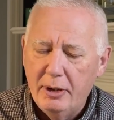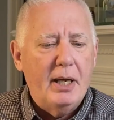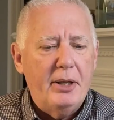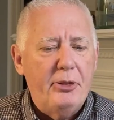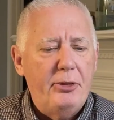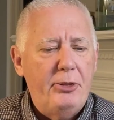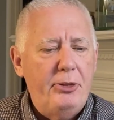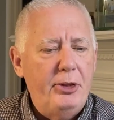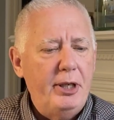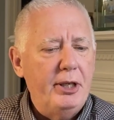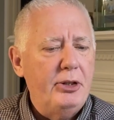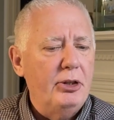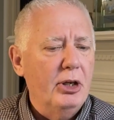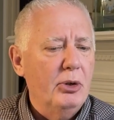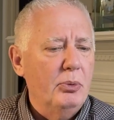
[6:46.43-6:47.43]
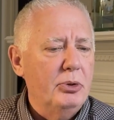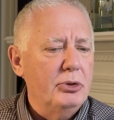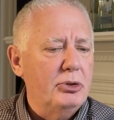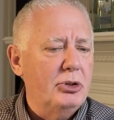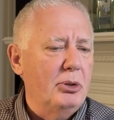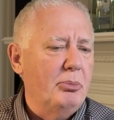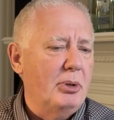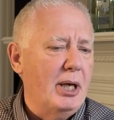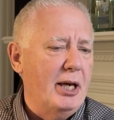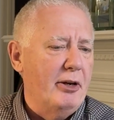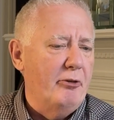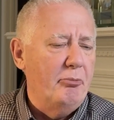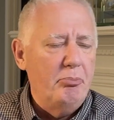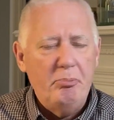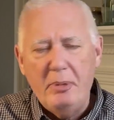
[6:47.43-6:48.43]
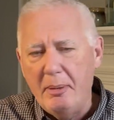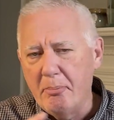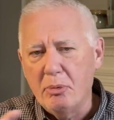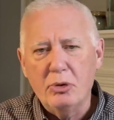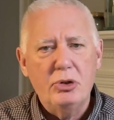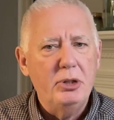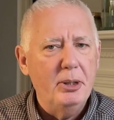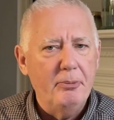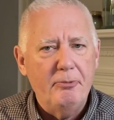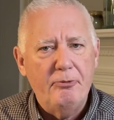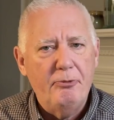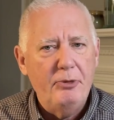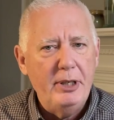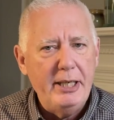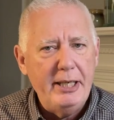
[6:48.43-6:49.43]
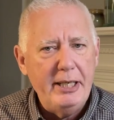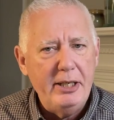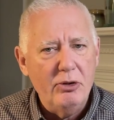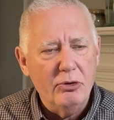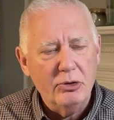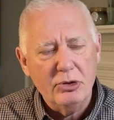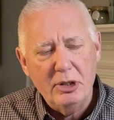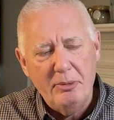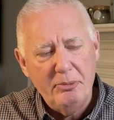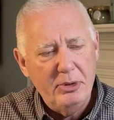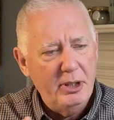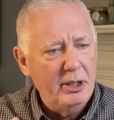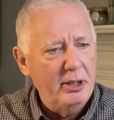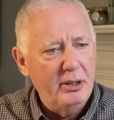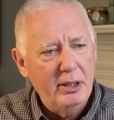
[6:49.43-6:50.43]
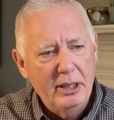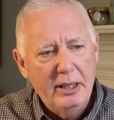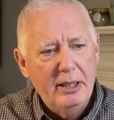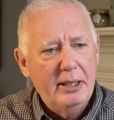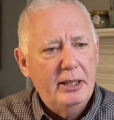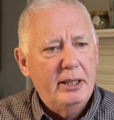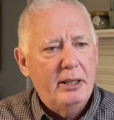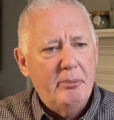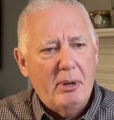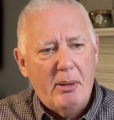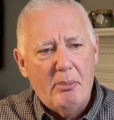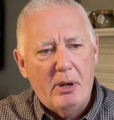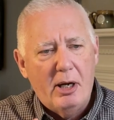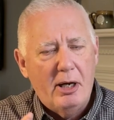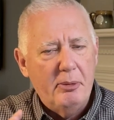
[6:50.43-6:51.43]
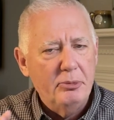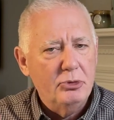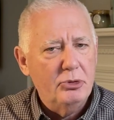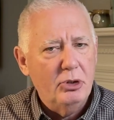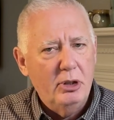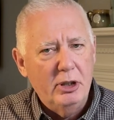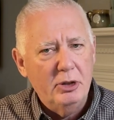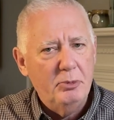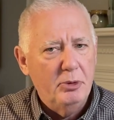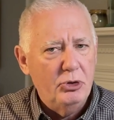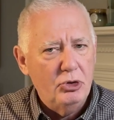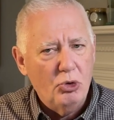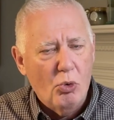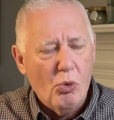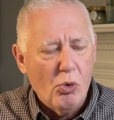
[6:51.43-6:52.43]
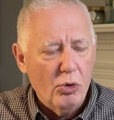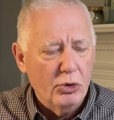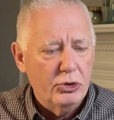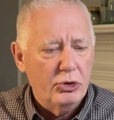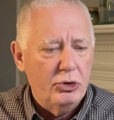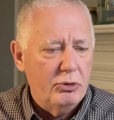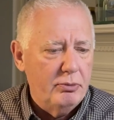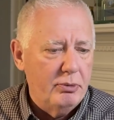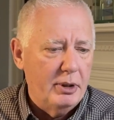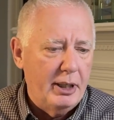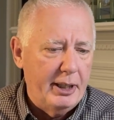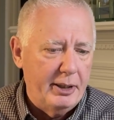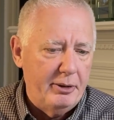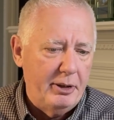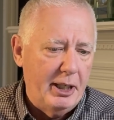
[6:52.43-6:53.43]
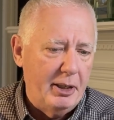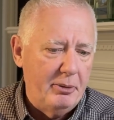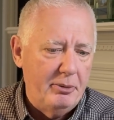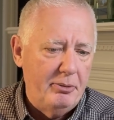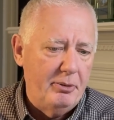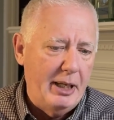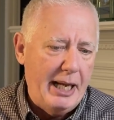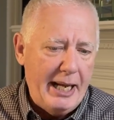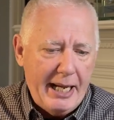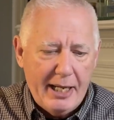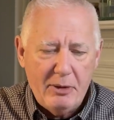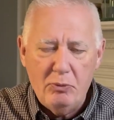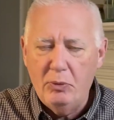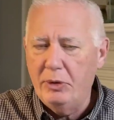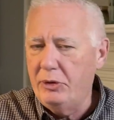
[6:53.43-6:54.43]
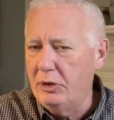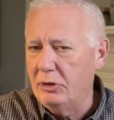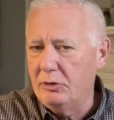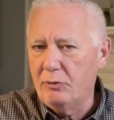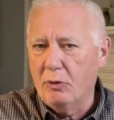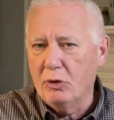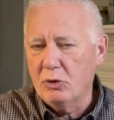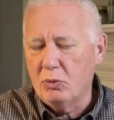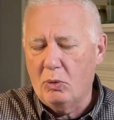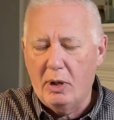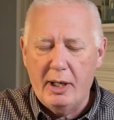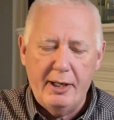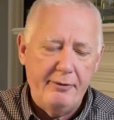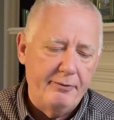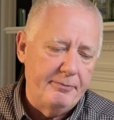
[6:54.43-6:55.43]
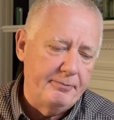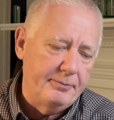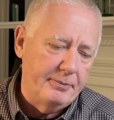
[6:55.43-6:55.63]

I think there was some kind of membership fee or something my mom's husband, George, had with his first wife.